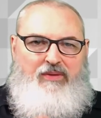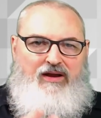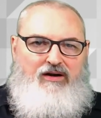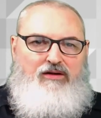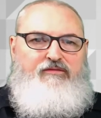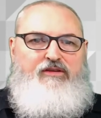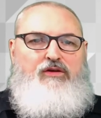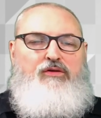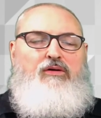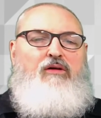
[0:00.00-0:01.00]
better
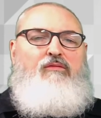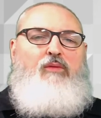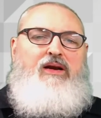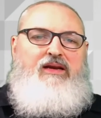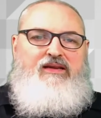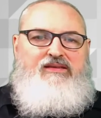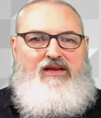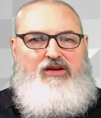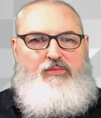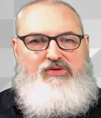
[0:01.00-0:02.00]
view of what it is
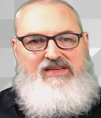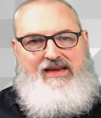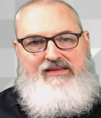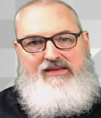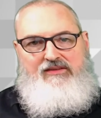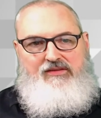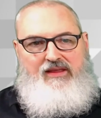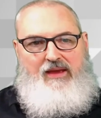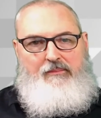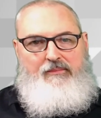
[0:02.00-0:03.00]
that you're presenting to
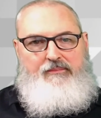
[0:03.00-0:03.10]
them.